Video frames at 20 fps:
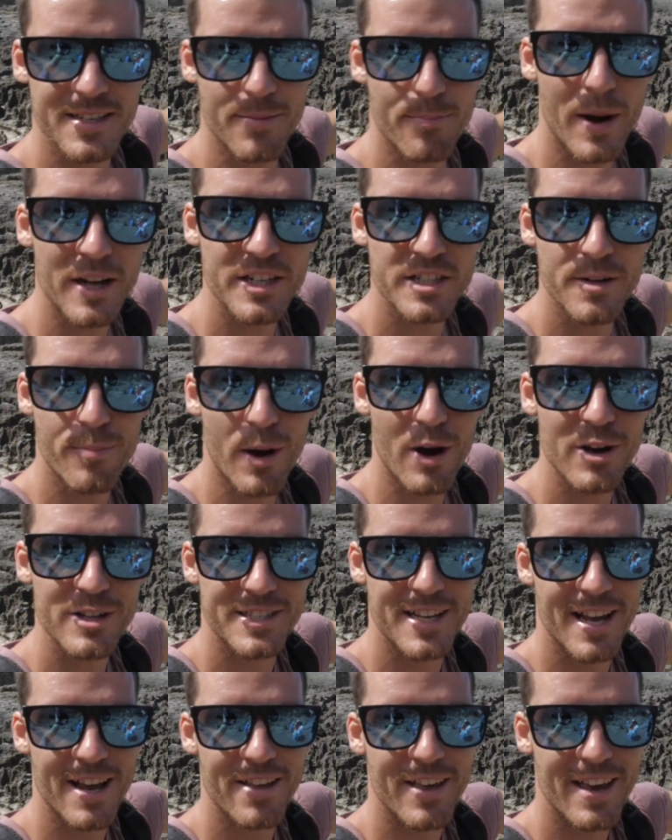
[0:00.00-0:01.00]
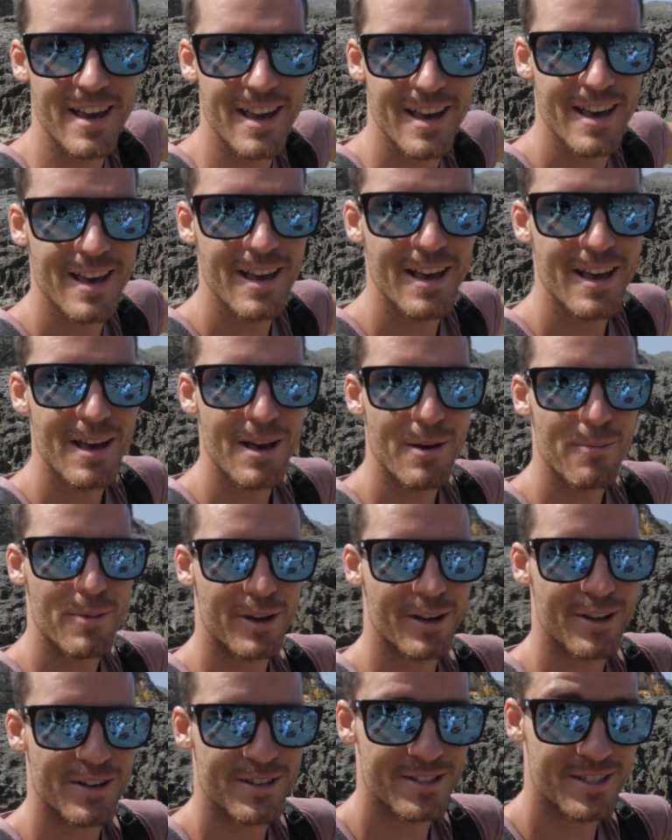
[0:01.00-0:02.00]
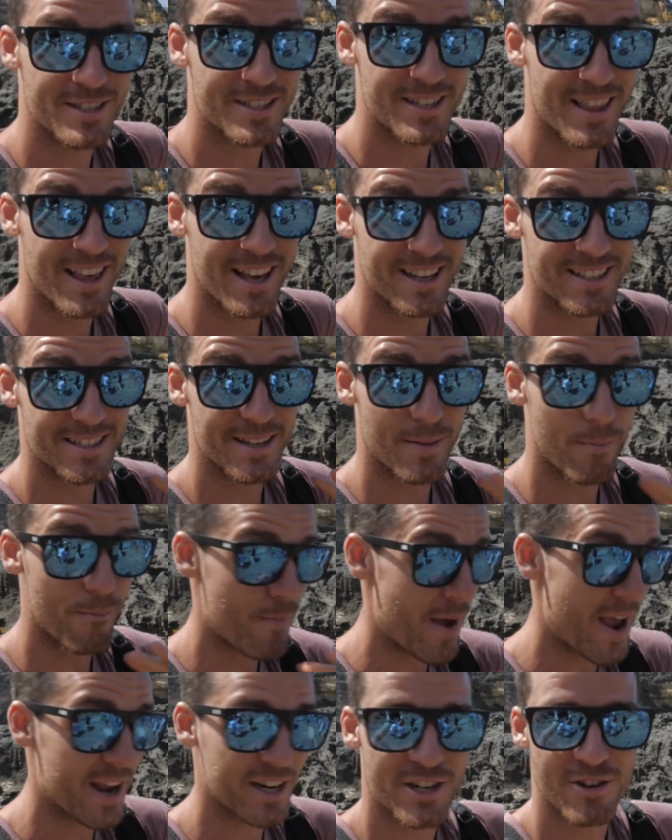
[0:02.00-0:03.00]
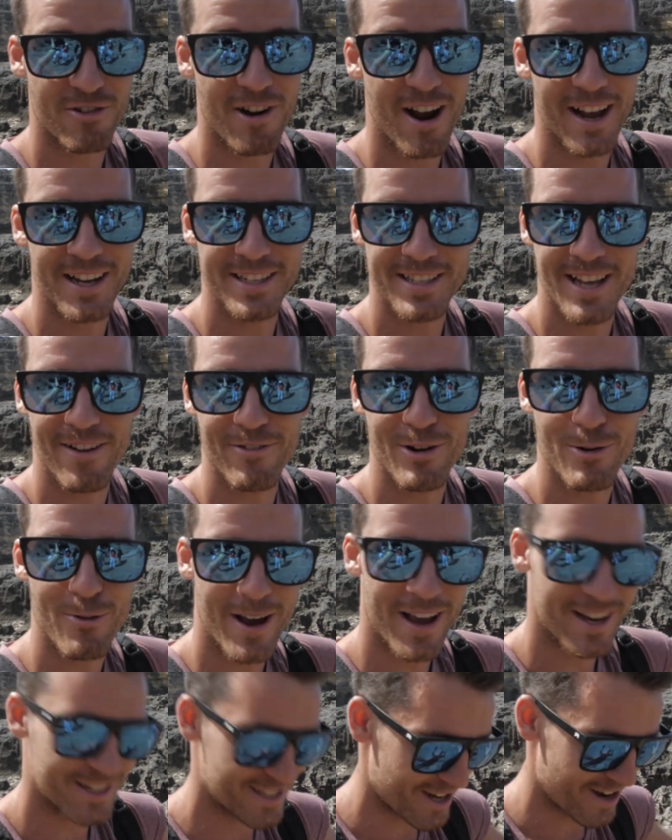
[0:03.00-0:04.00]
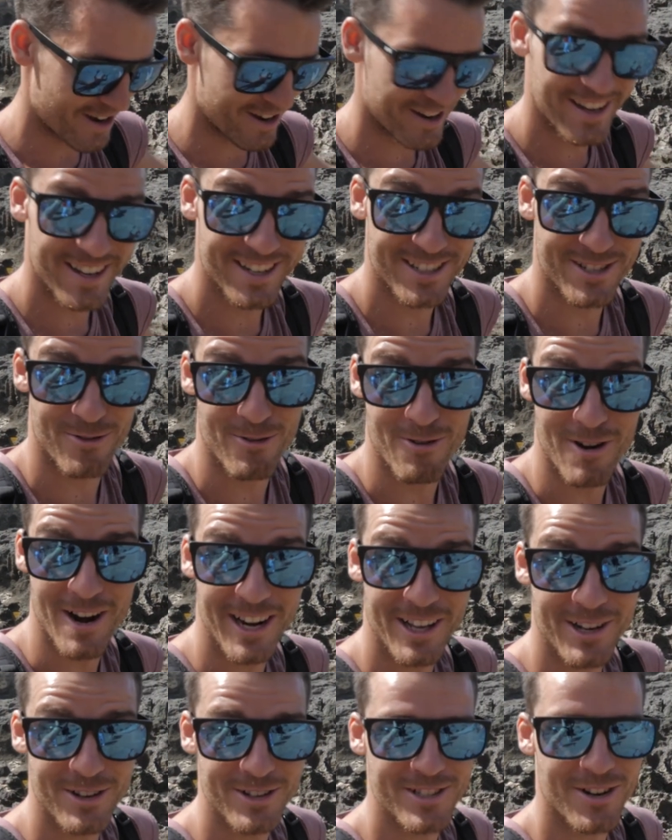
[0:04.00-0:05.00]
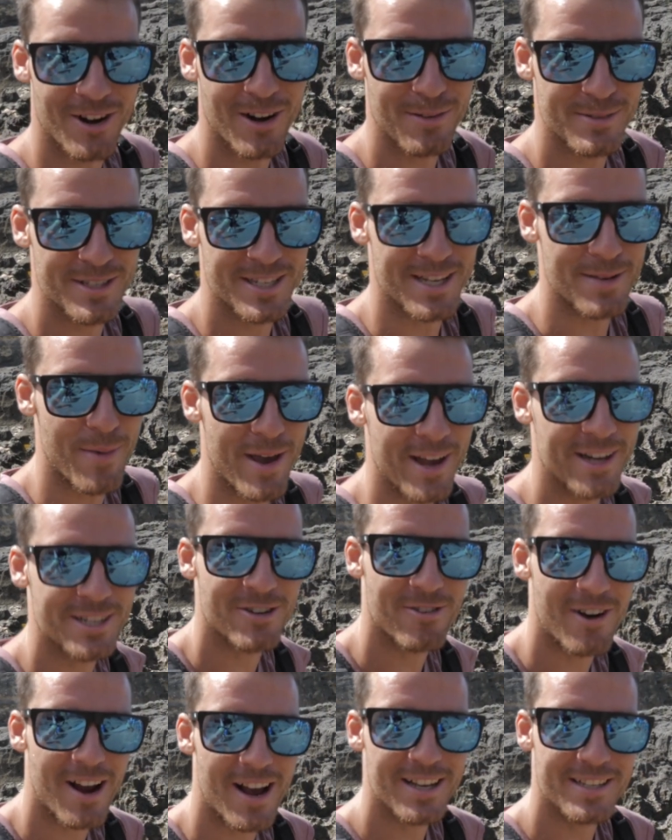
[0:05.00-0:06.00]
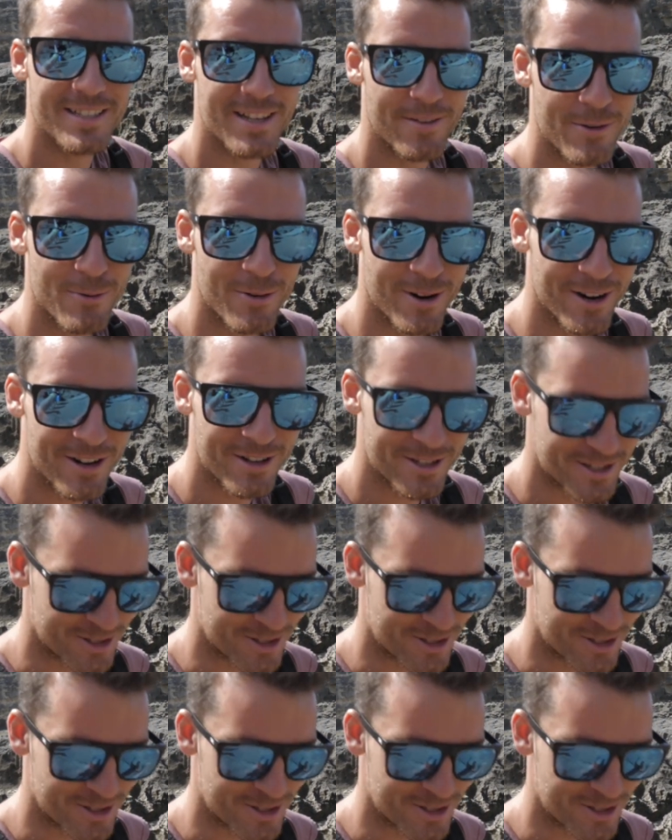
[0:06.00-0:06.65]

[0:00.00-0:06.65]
there's a bunch of boats out there because there's manta rays everywhere. So it is a really good time to see manta rays if you want to do